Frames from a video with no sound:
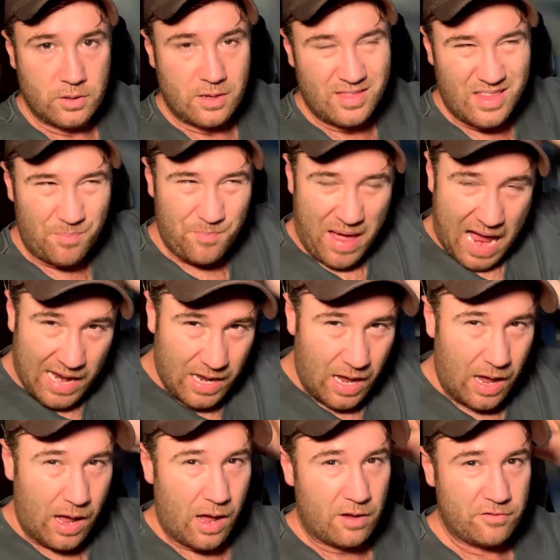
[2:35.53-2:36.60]
The back
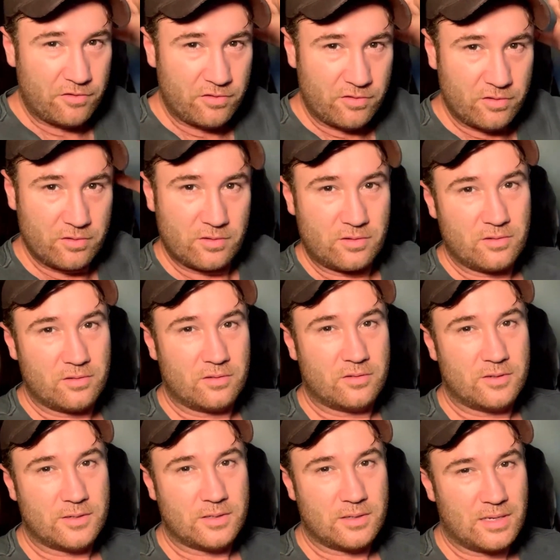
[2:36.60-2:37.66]
half
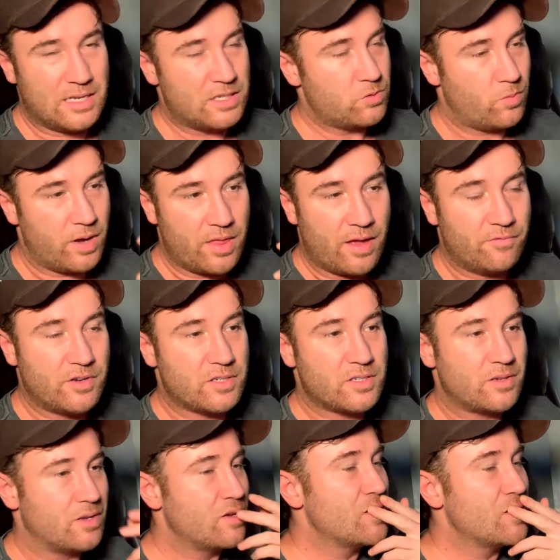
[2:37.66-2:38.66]
is where they've just